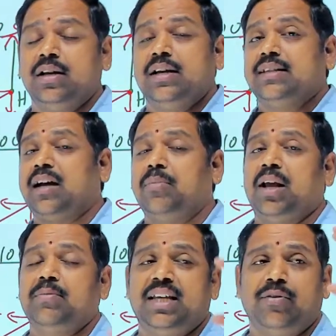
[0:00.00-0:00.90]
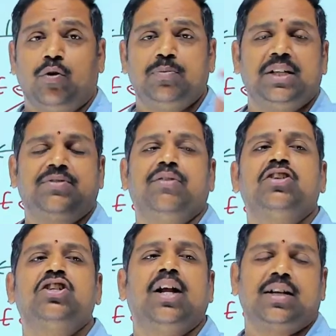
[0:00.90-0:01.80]
Sometimes he won't specify which
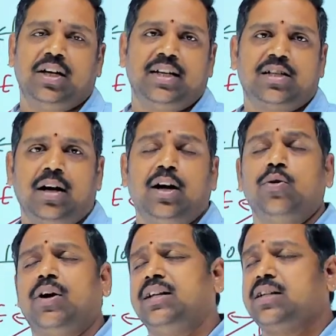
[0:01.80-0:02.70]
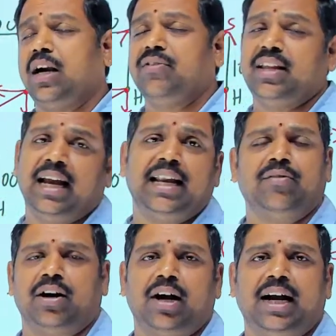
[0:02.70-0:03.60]
direction he started. You can start with
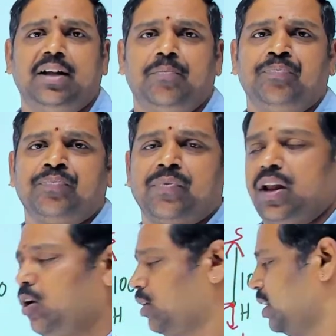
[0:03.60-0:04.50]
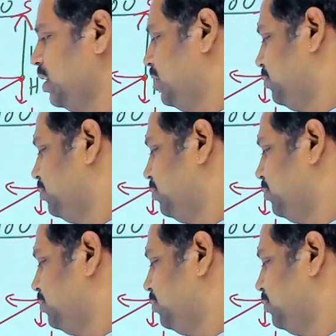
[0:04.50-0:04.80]
anyone, right? Okay, good.